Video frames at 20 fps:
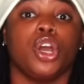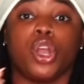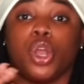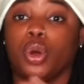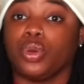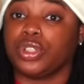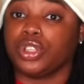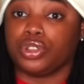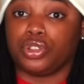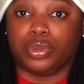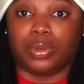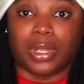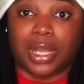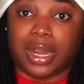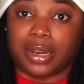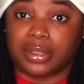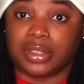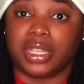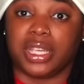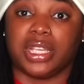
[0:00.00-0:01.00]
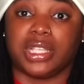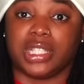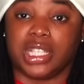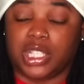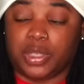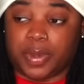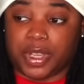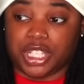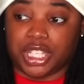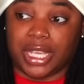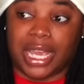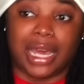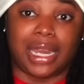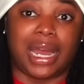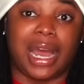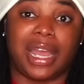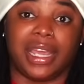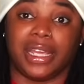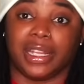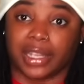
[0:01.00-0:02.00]
Ghosts can do a lot of things, especially at a
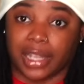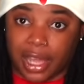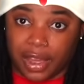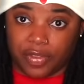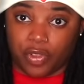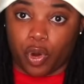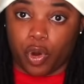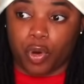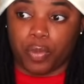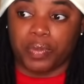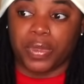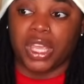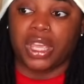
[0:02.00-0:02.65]
heightened level.